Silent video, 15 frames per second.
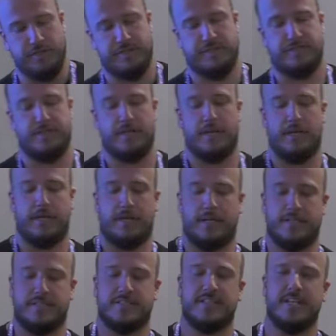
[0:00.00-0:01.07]
used
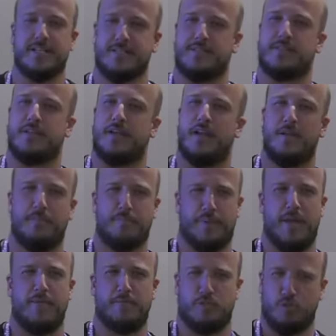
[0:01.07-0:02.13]
uh, six
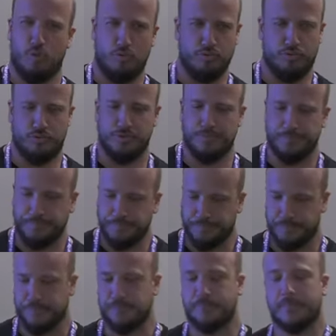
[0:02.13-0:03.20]
APM tools
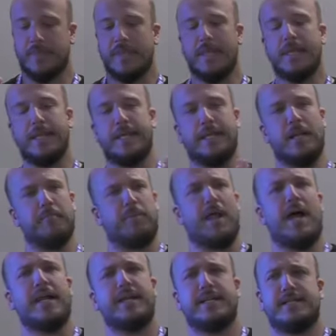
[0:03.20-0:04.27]
and
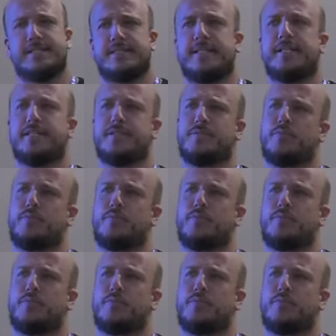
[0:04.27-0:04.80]
apply it in